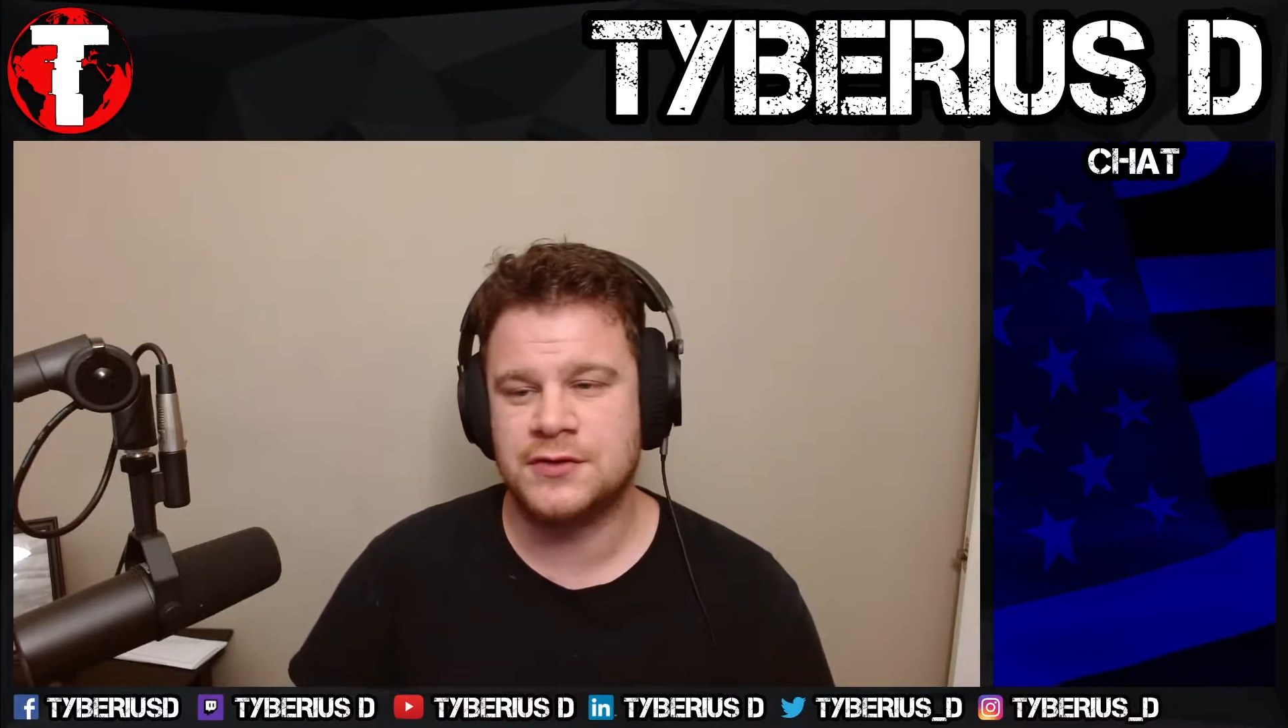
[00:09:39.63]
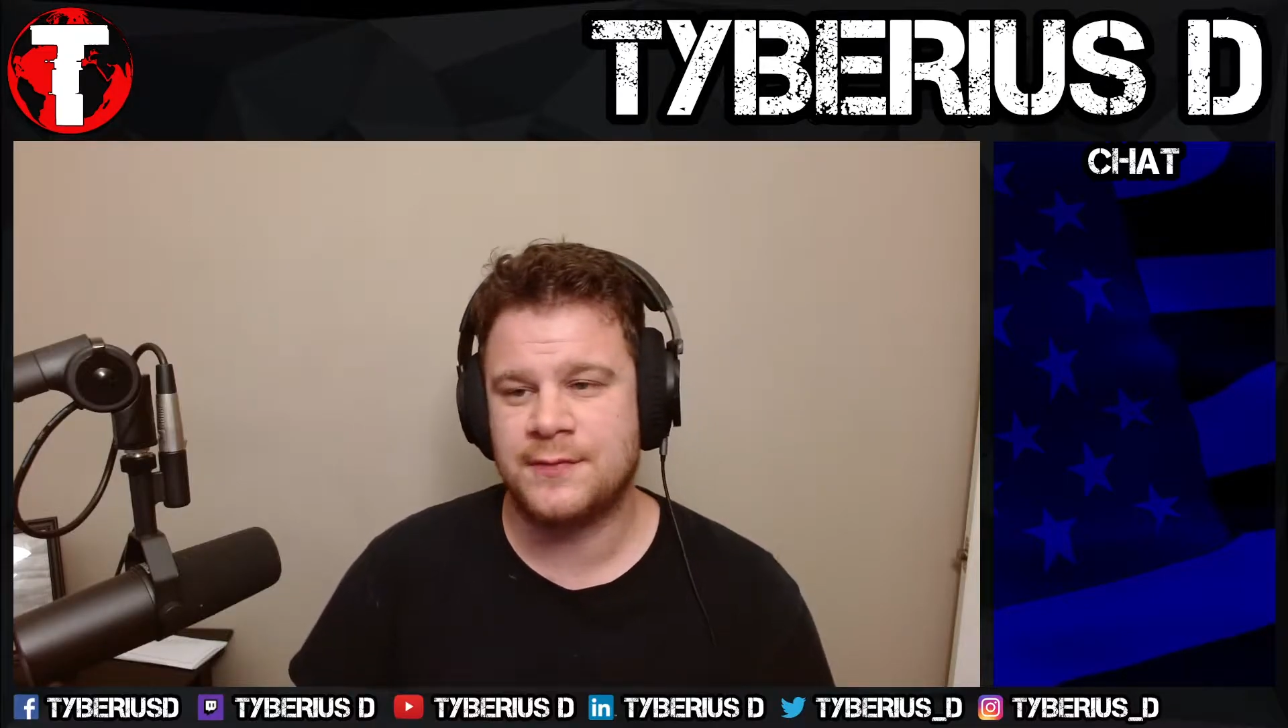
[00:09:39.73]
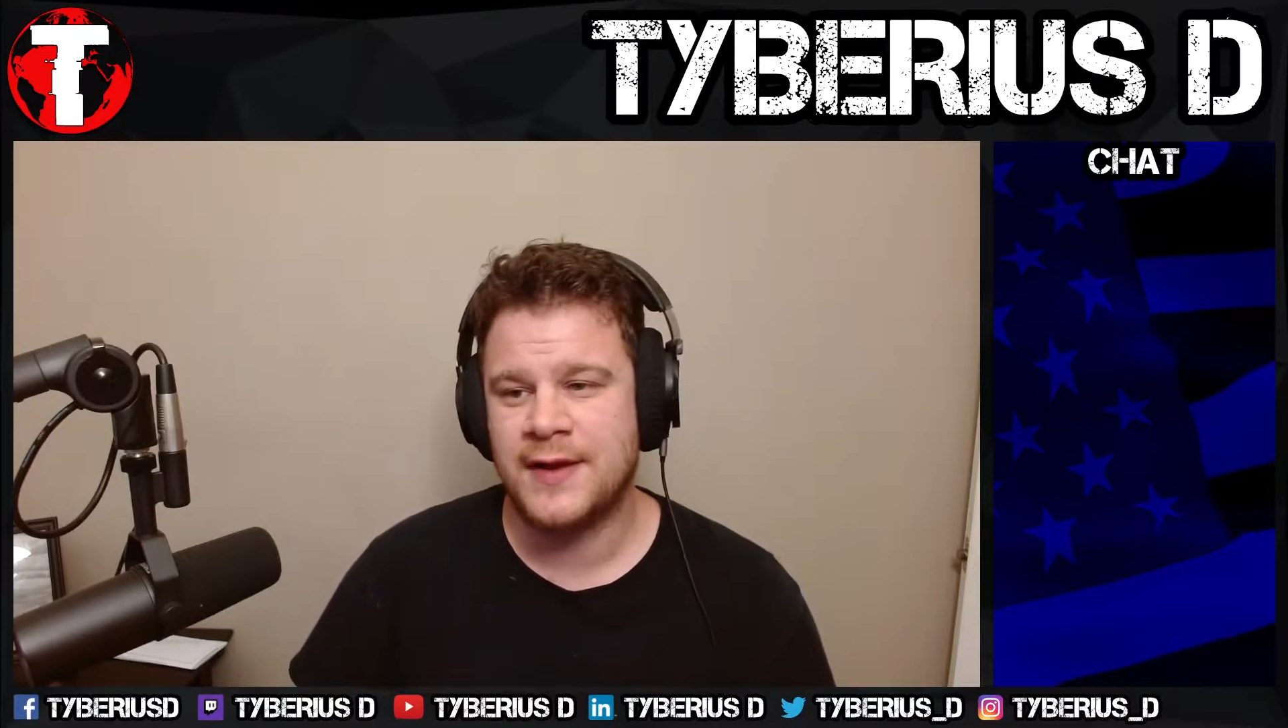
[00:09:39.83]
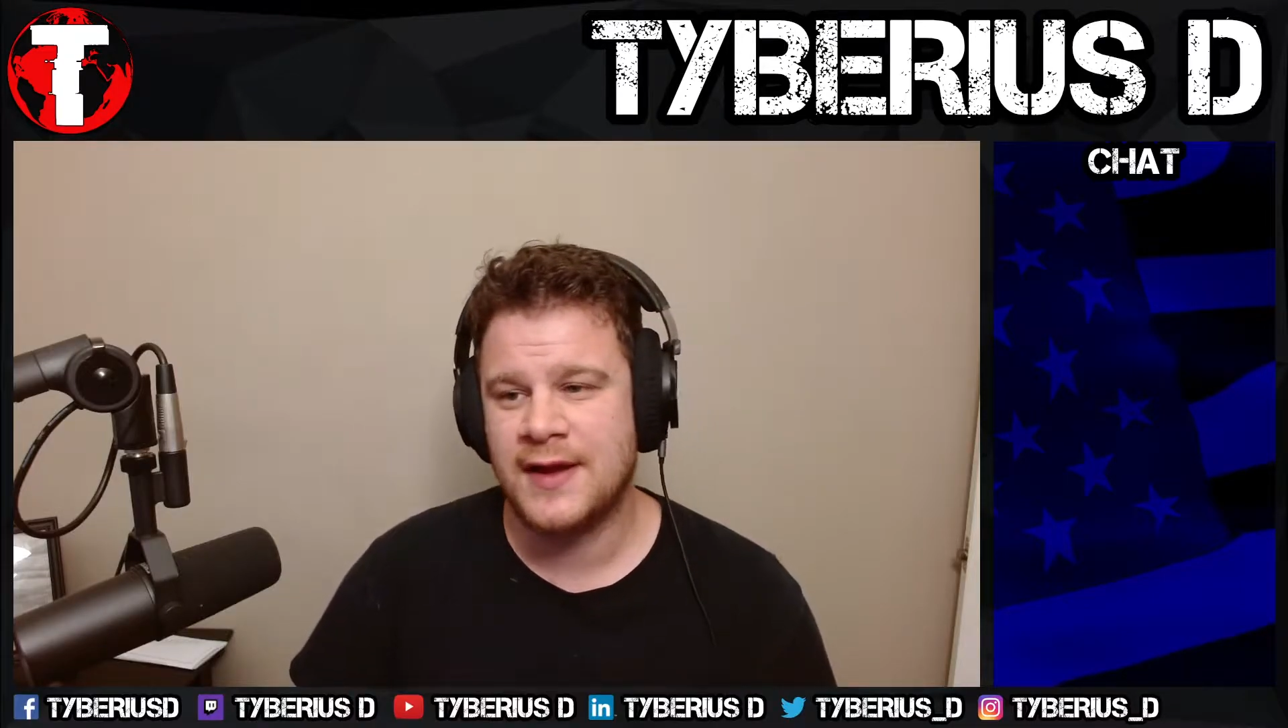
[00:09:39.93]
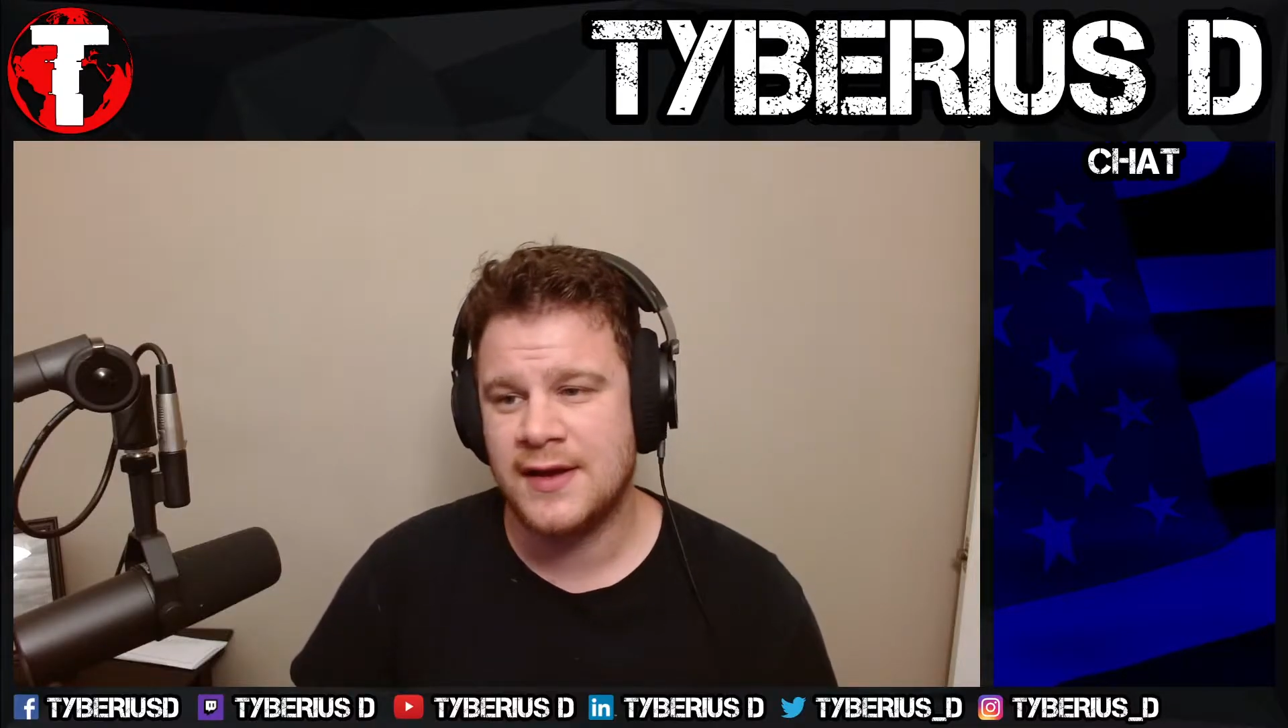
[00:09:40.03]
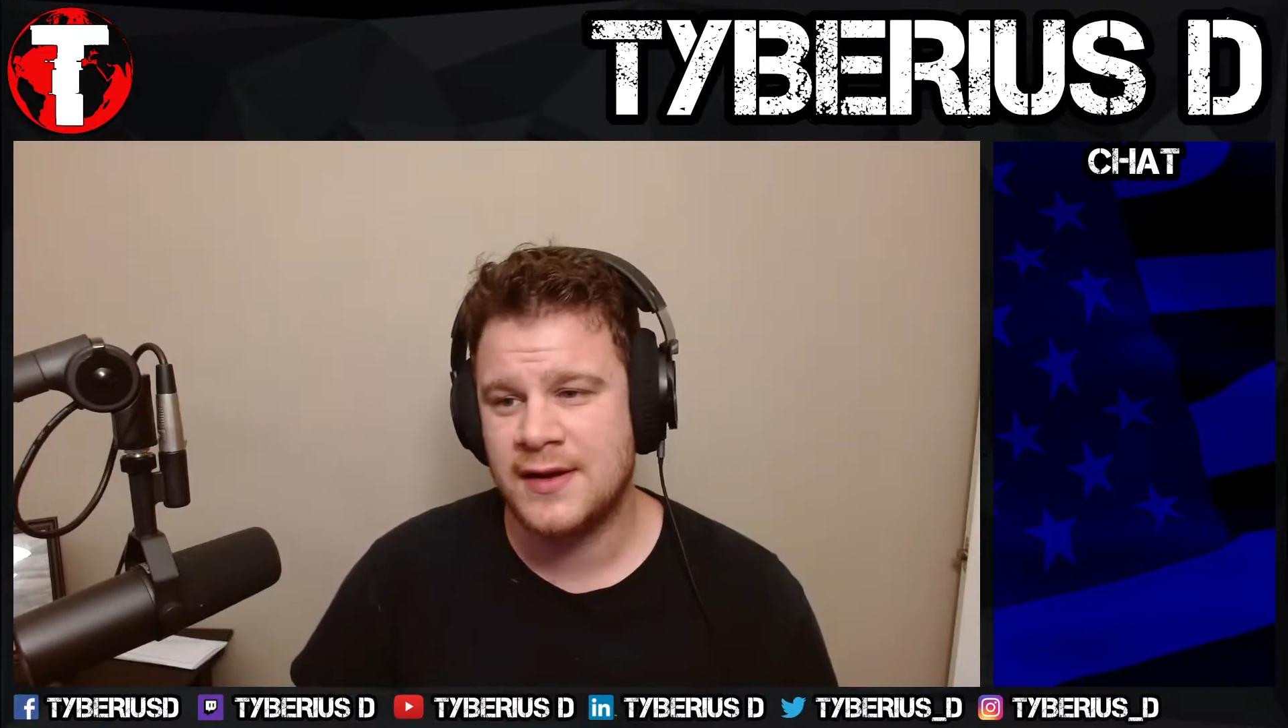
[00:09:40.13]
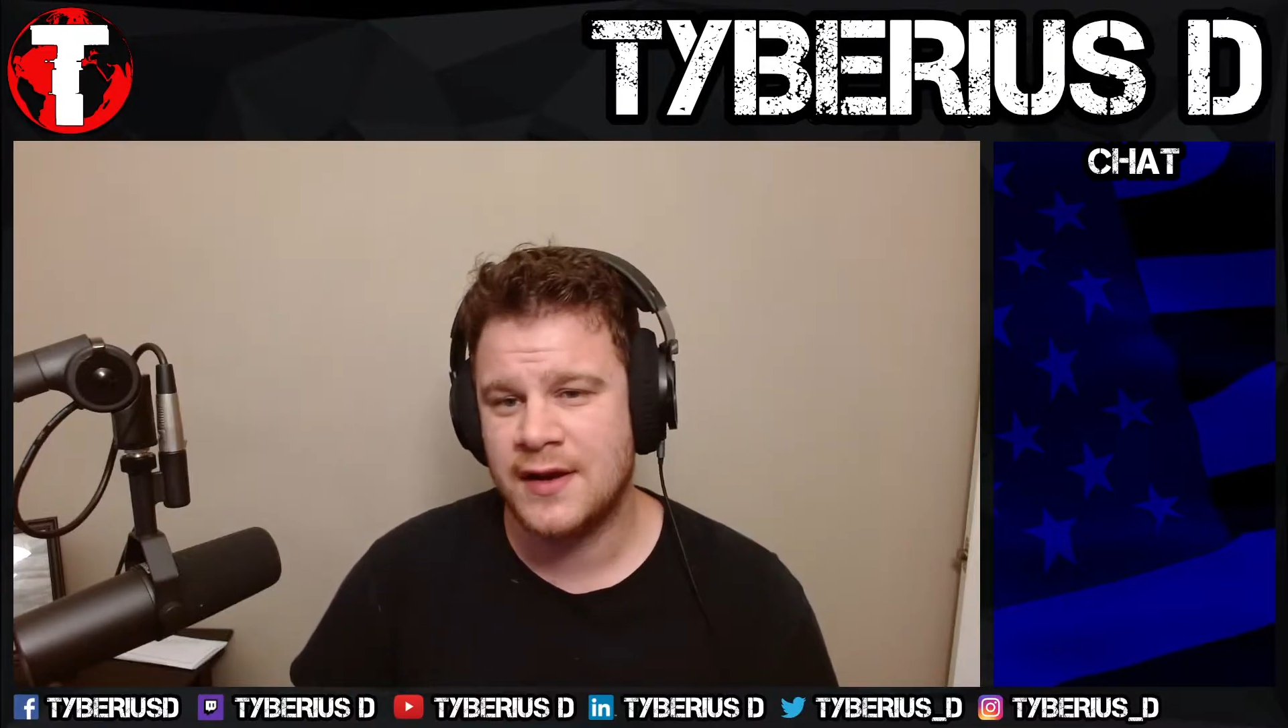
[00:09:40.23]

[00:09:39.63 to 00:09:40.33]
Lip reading: Japan,